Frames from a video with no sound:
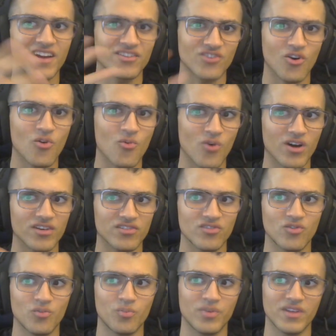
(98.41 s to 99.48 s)
I don't want
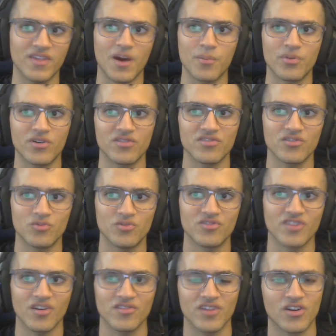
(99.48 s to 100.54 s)
to be that person who
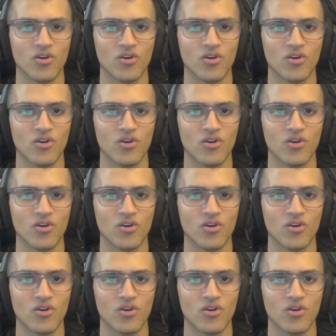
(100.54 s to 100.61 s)
sells